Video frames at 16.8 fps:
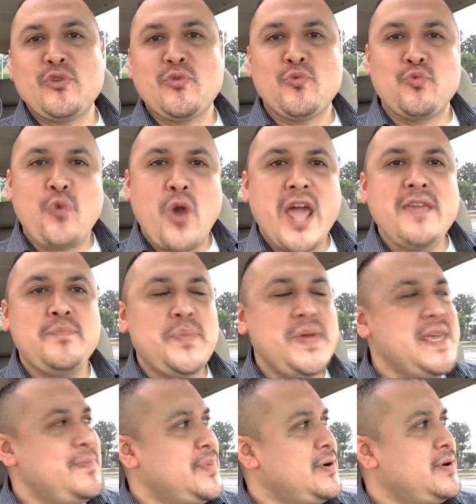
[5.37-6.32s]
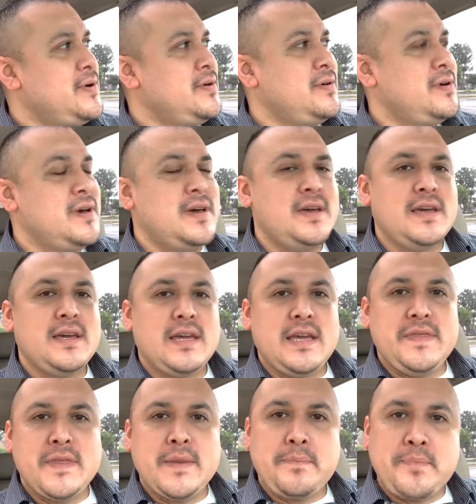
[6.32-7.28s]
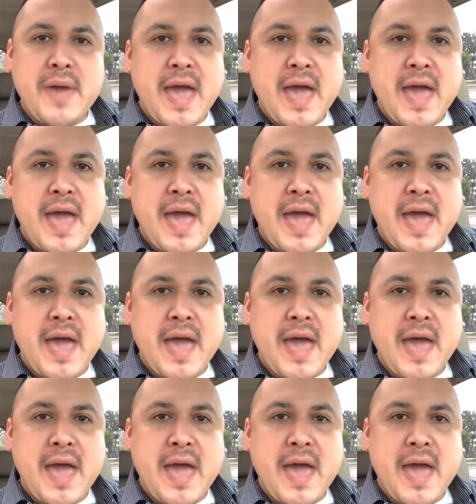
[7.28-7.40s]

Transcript: the right people, and the